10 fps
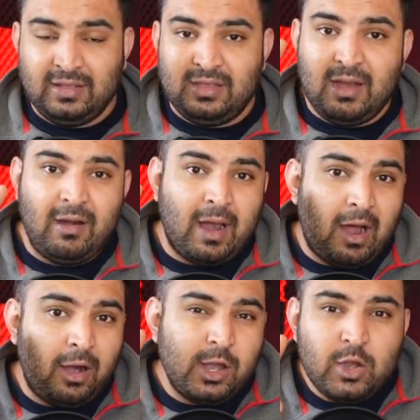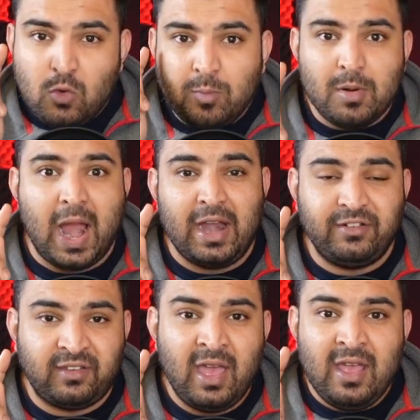There are two
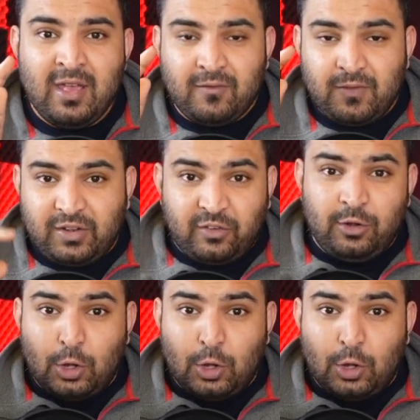brands which